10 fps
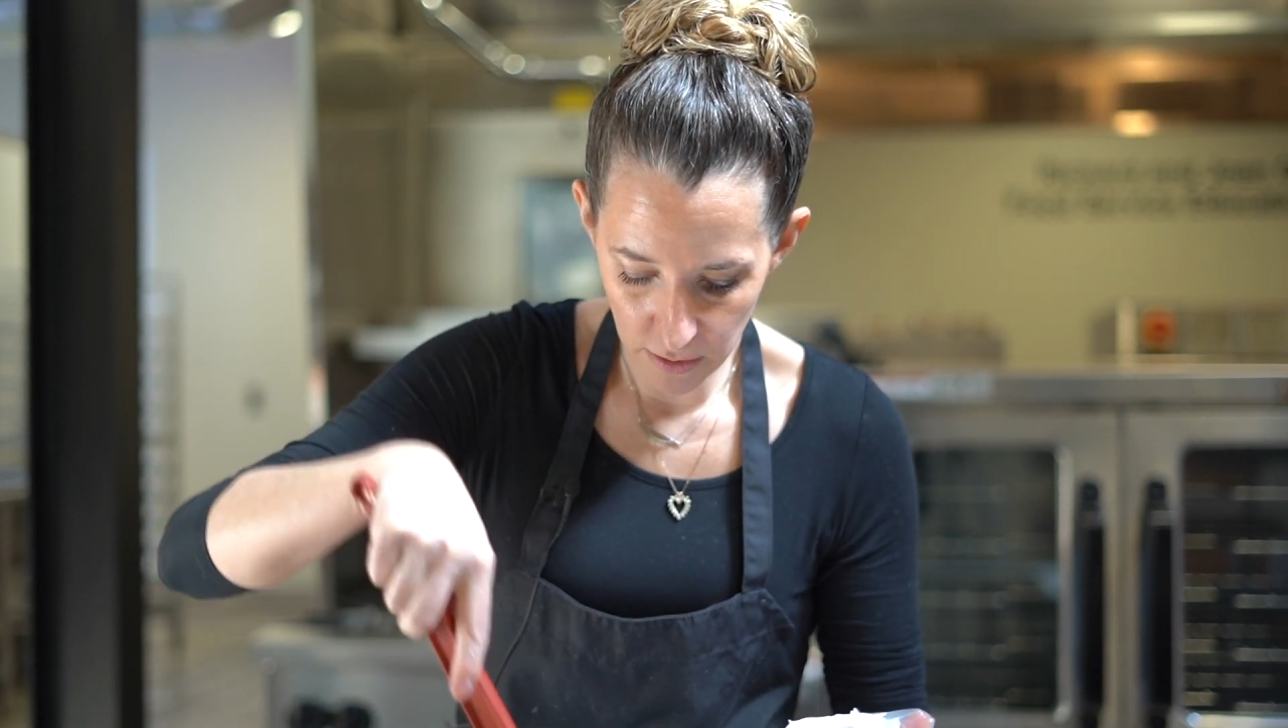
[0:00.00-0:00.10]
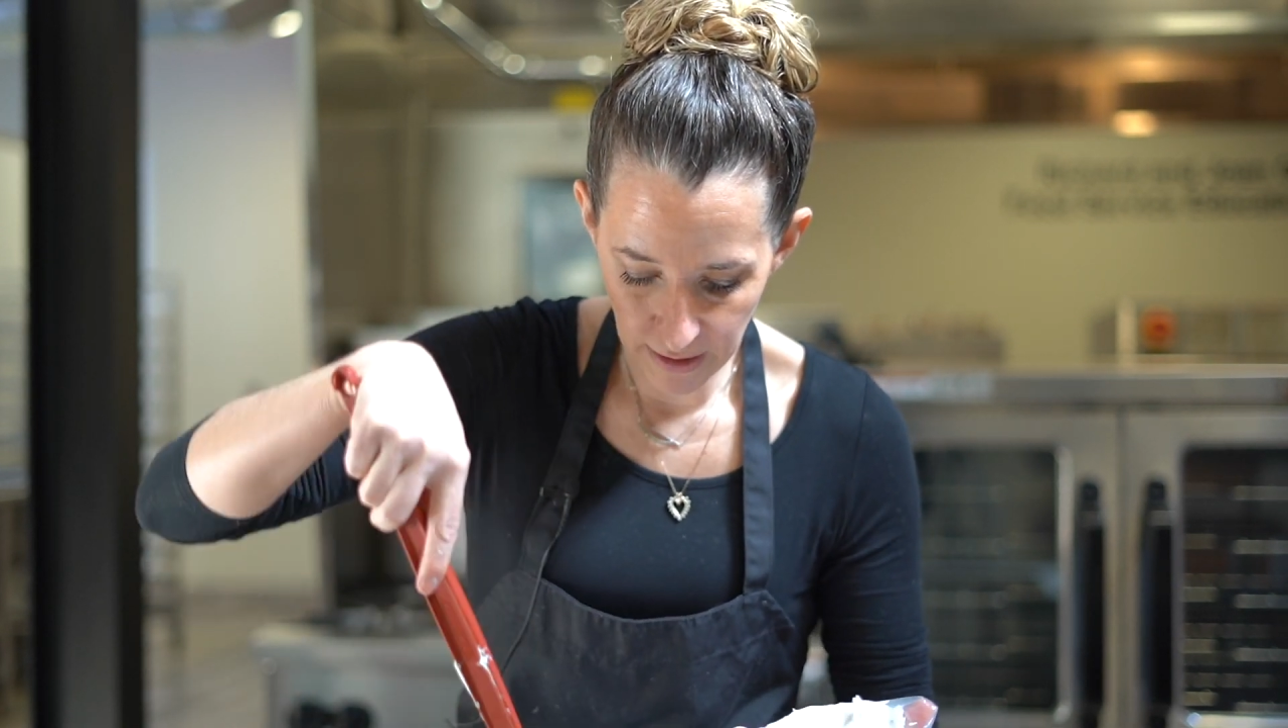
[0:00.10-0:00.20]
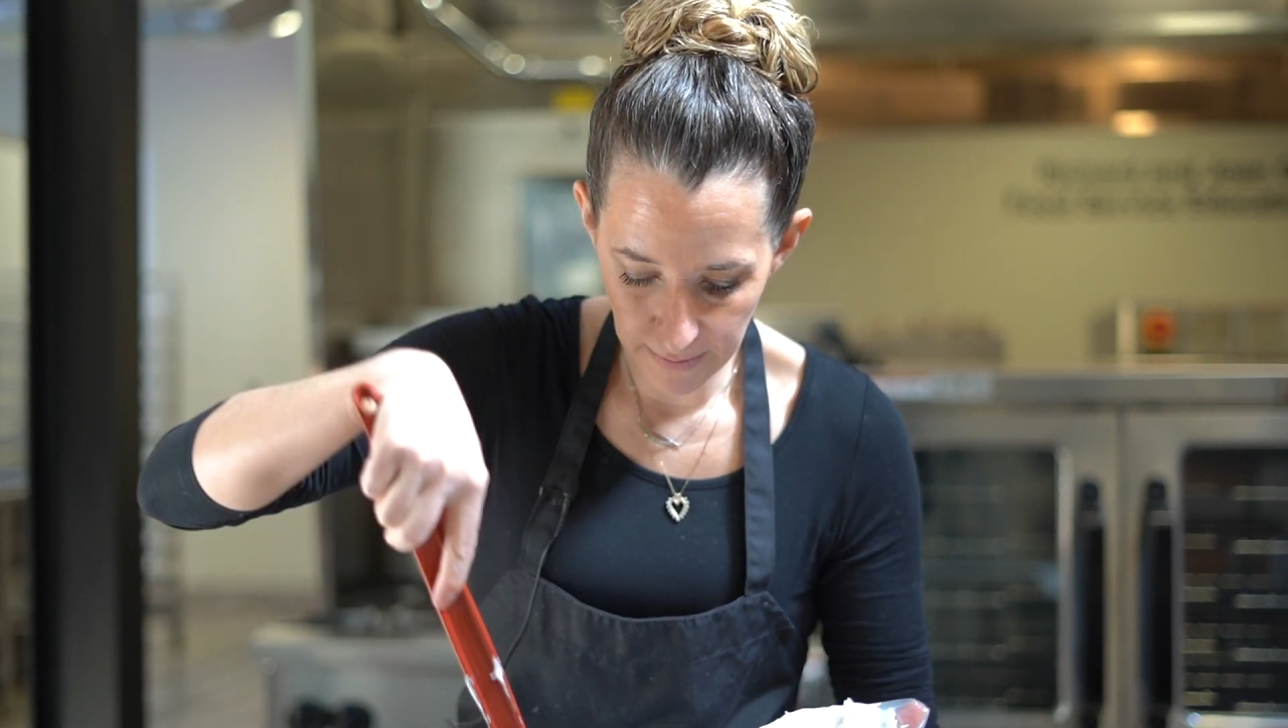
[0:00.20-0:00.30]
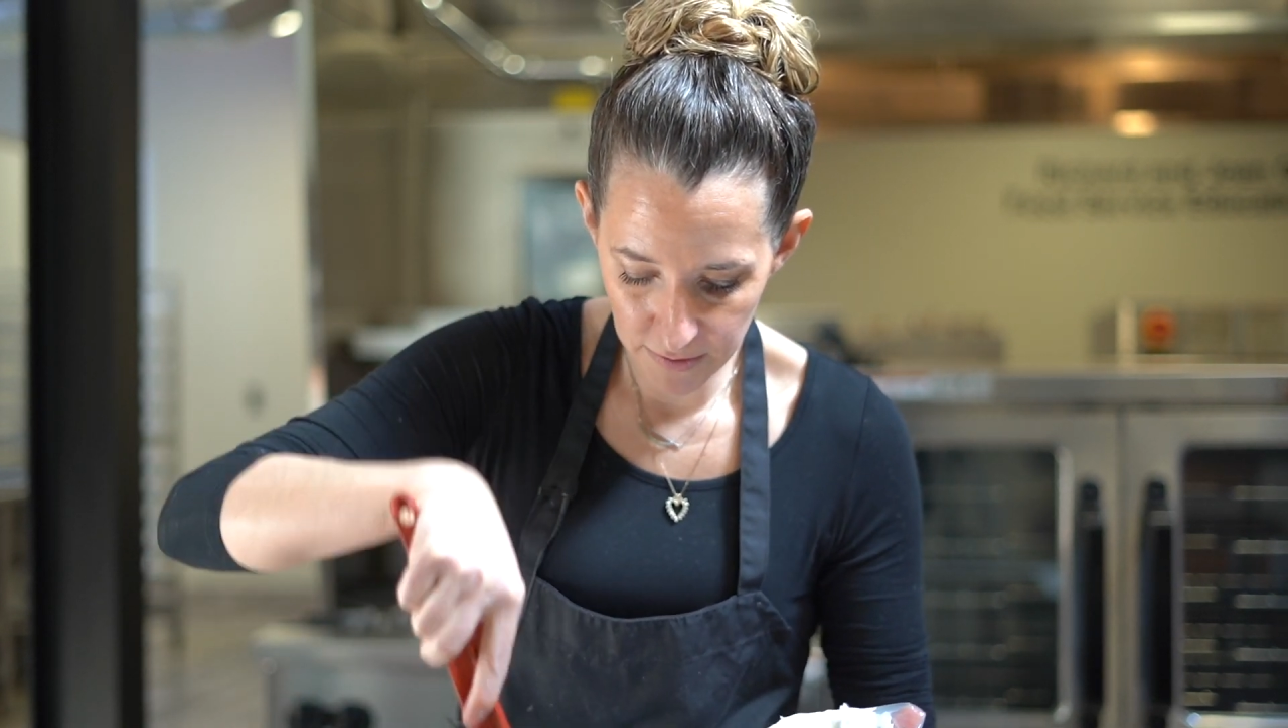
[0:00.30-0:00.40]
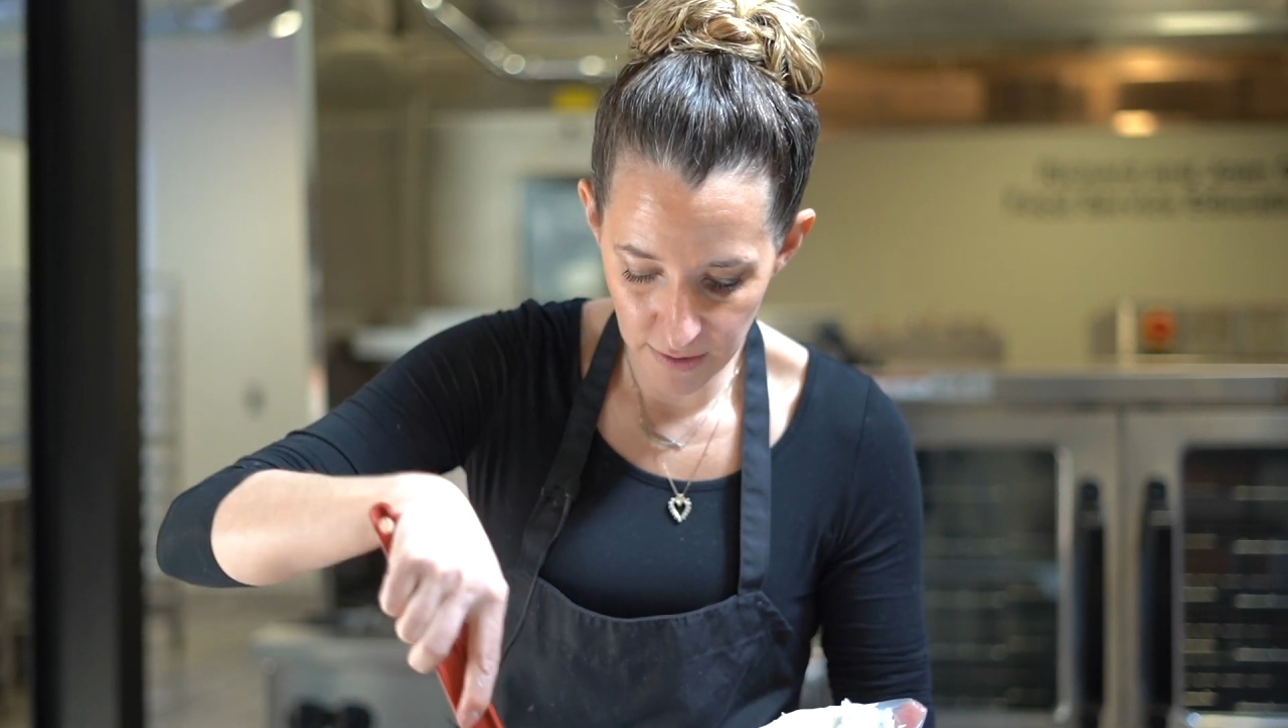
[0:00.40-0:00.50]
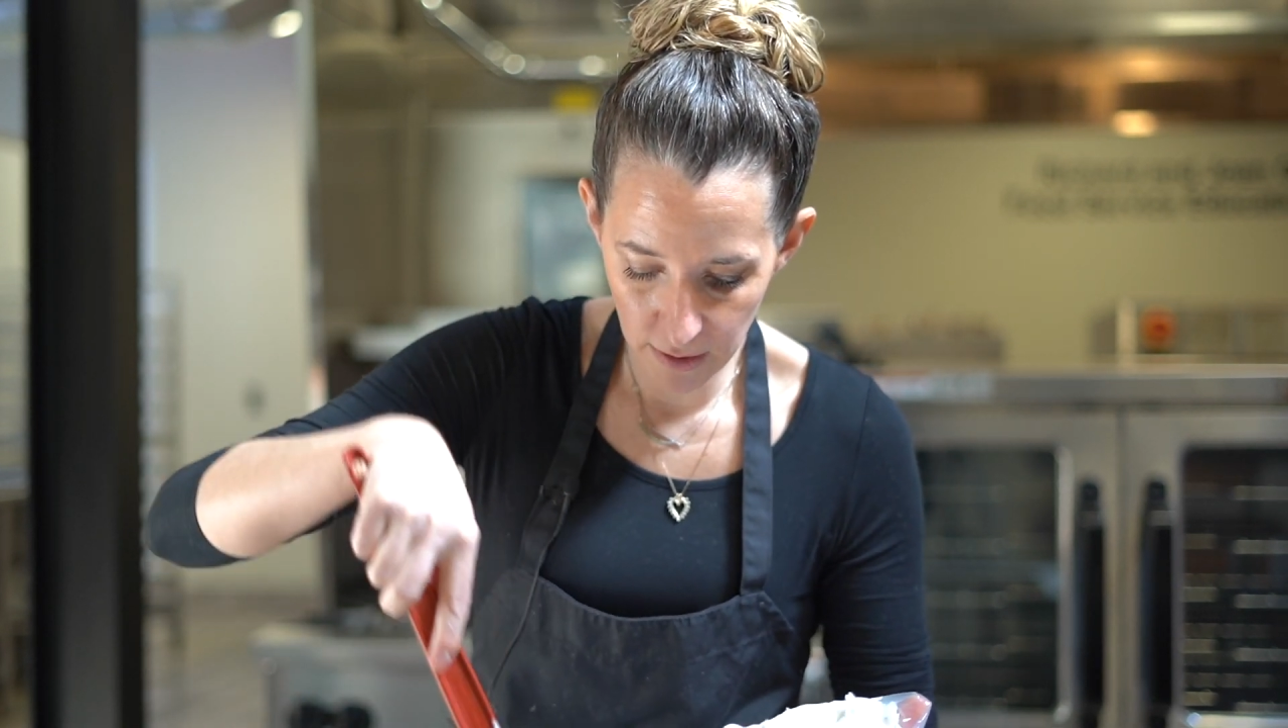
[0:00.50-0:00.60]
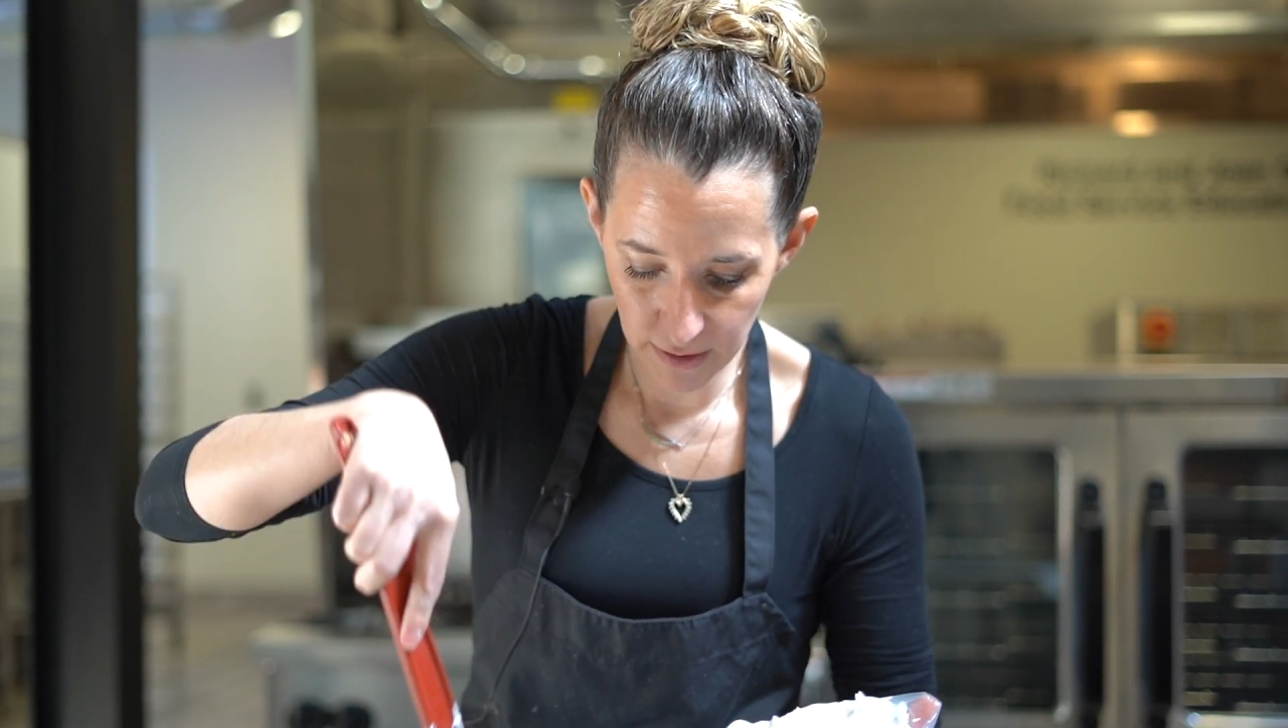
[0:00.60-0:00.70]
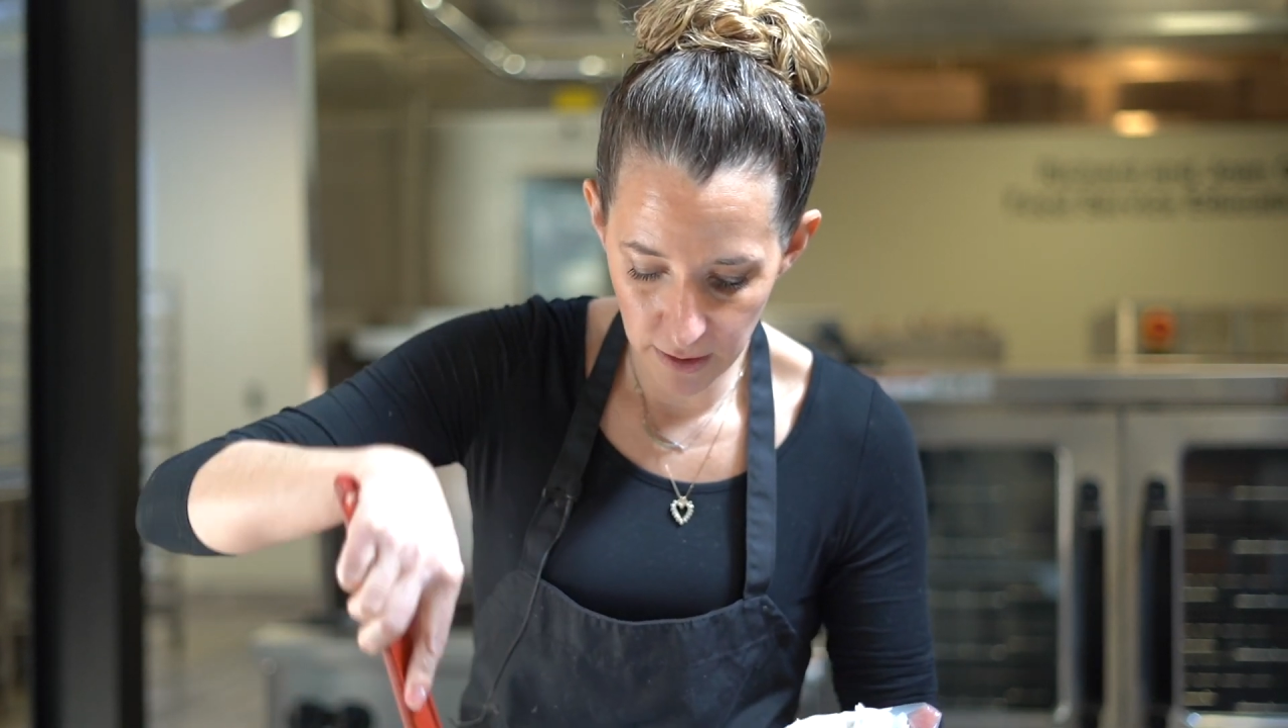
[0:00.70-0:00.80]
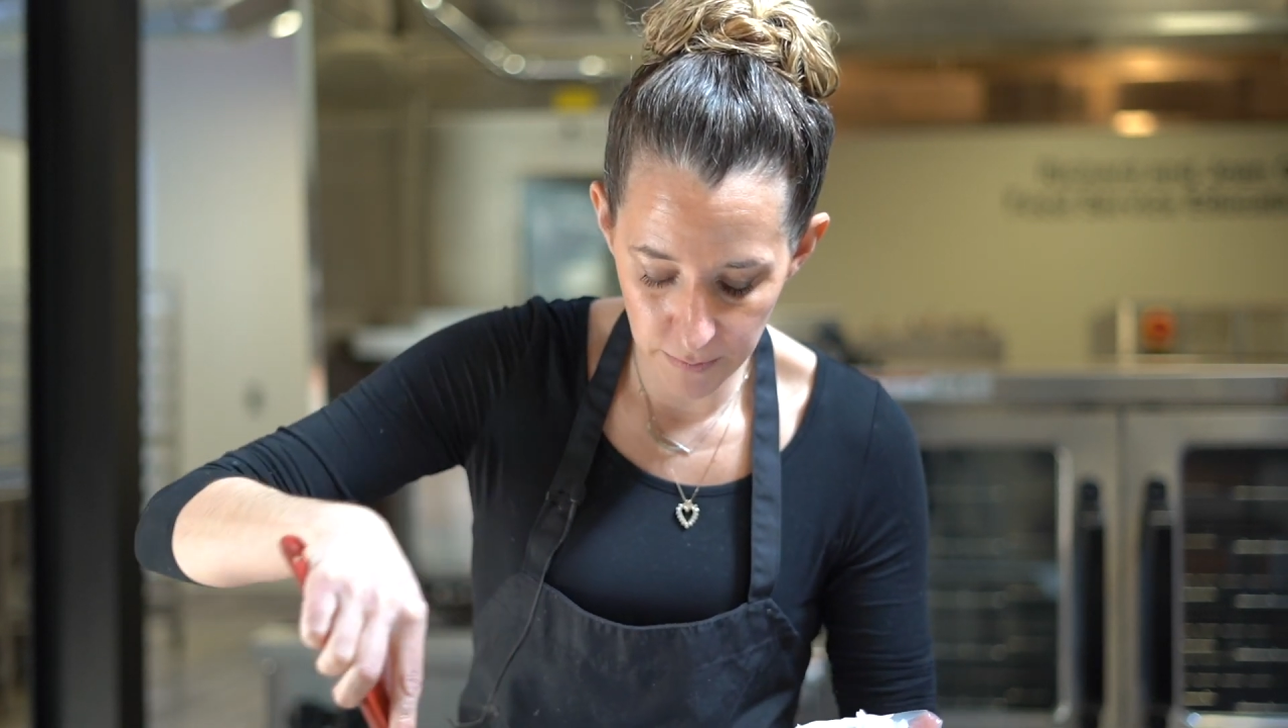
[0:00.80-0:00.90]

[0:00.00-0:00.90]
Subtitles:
Okay, so there we go.